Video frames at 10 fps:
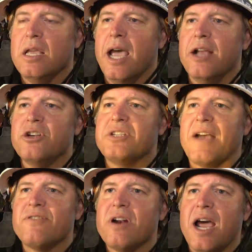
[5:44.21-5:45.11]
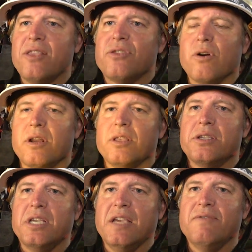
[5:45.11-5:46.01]
Yeah, just after 9:30
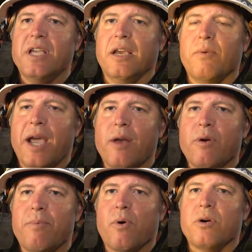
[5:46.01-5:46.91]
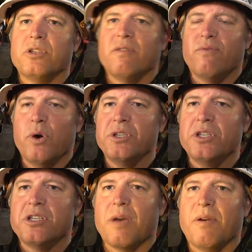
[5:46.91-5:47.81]
this evening, we had reports of
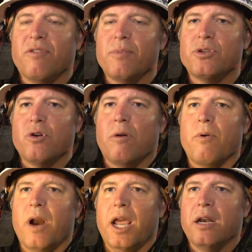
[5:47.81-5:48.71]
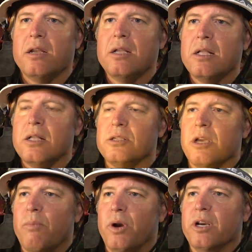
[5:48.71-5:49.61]
voices coming from the storm drain,
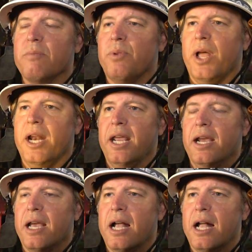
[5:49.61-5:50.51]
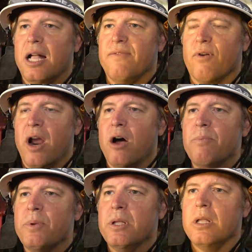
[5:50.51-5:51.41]
someone complaining for
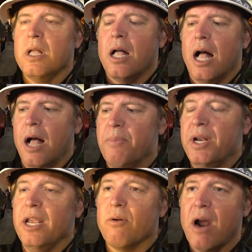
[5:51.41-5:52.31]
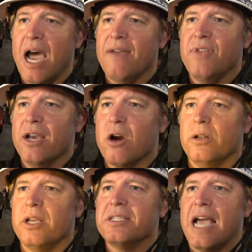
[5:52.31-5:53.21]
help. PD arrived, they
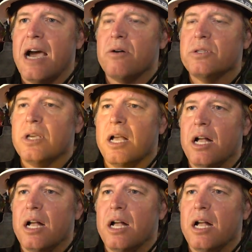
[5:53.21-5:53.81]
called us out.